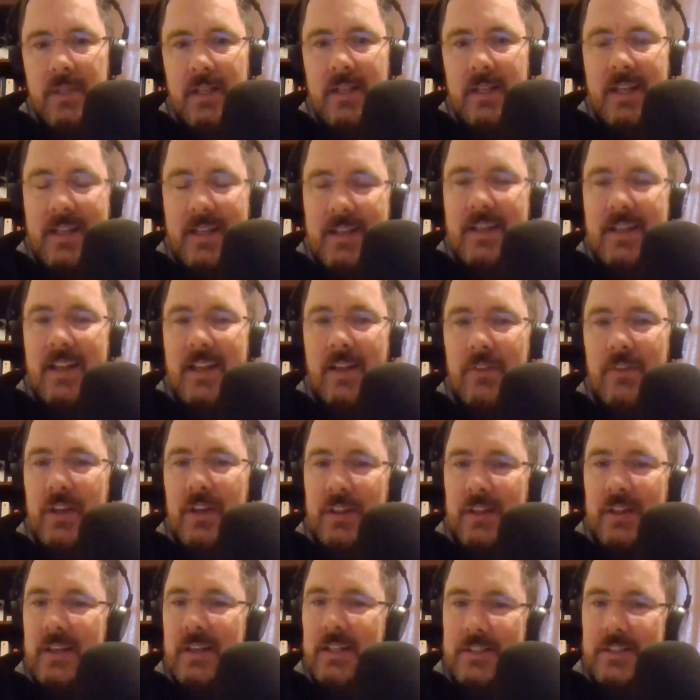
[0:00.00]
He didn't have
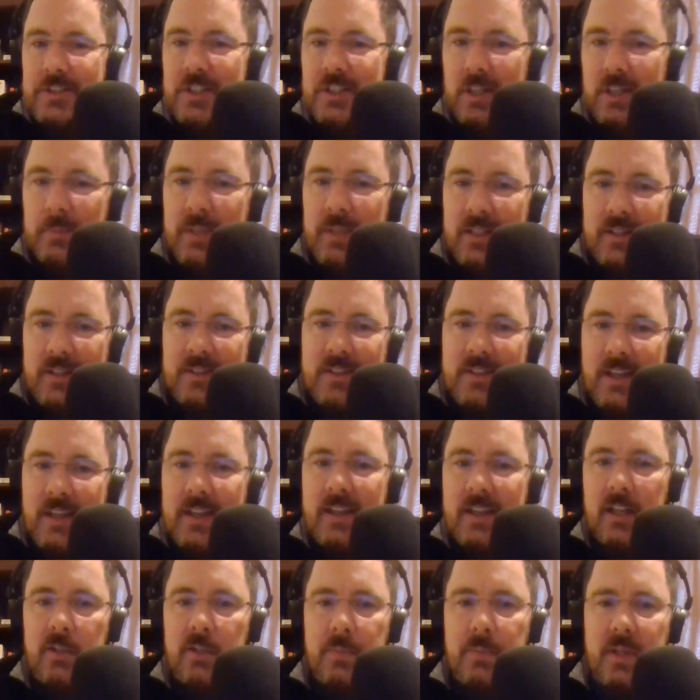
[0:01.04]
anything legitimate to say
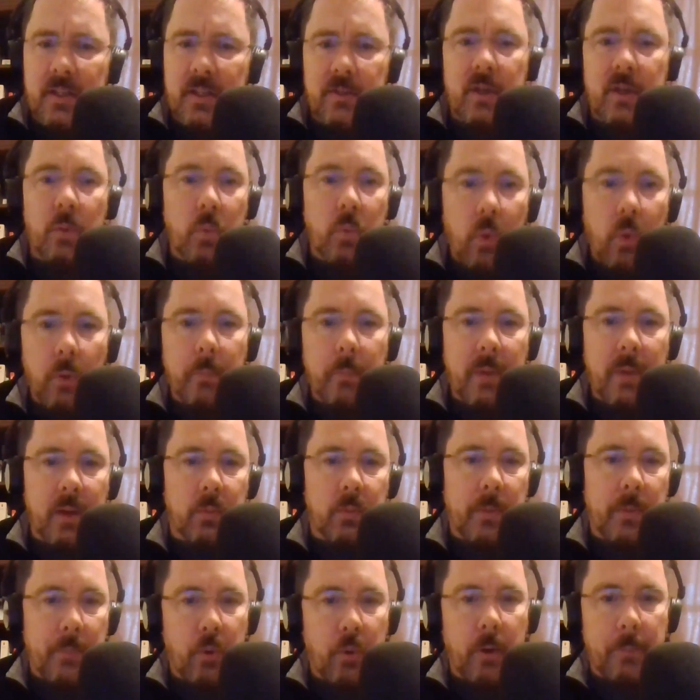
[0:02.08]
against me because I wrote my
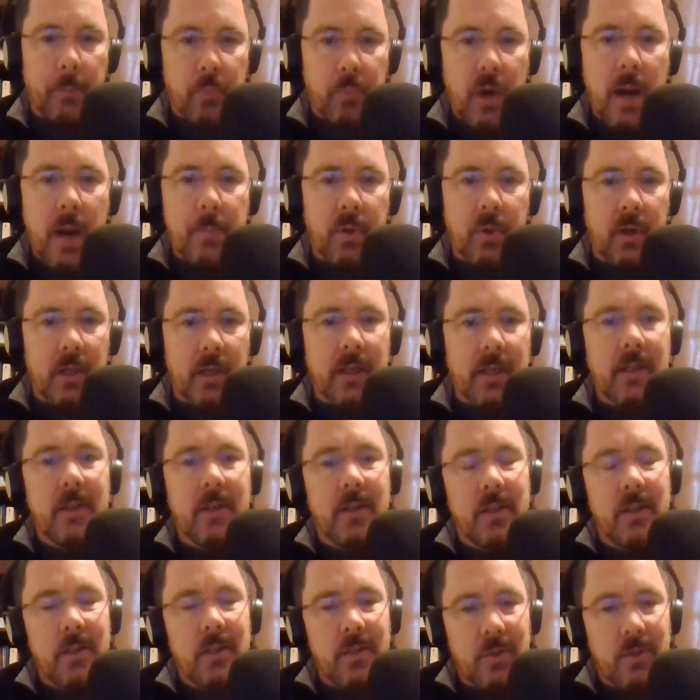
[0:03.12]
report properly
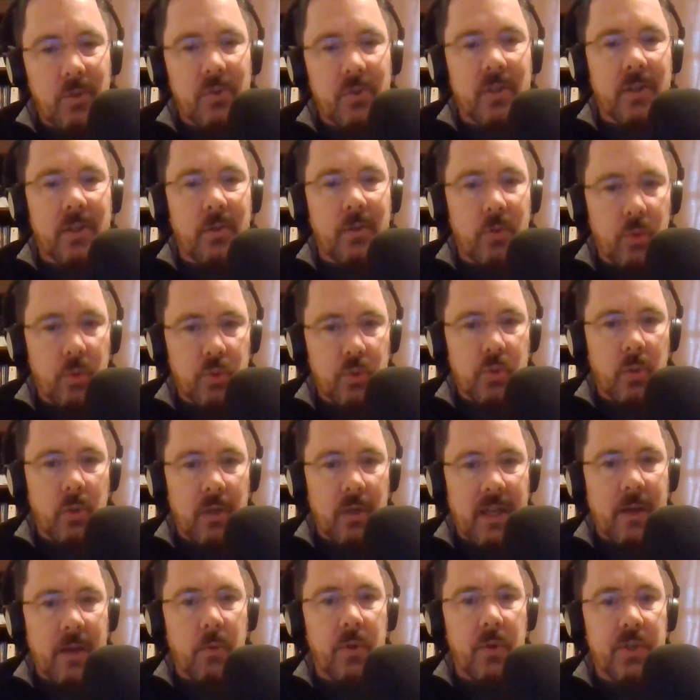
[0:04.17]
using neutral
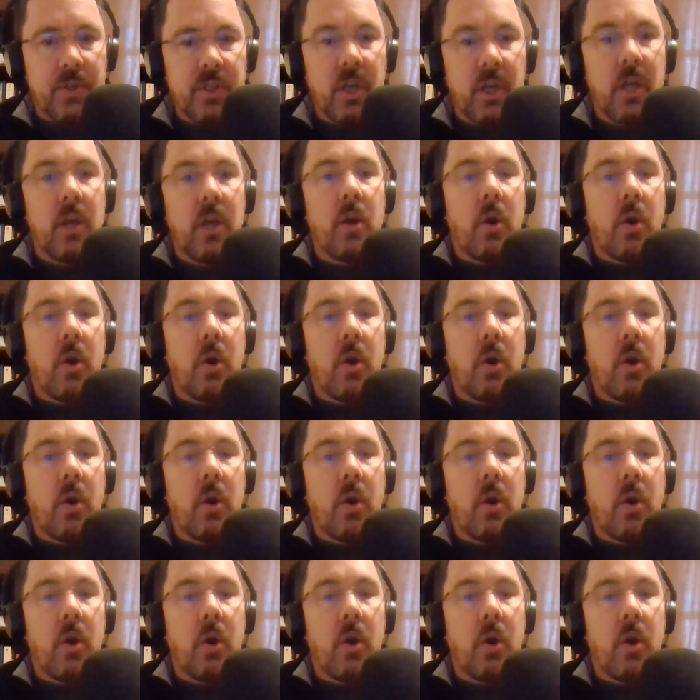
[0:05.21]
language,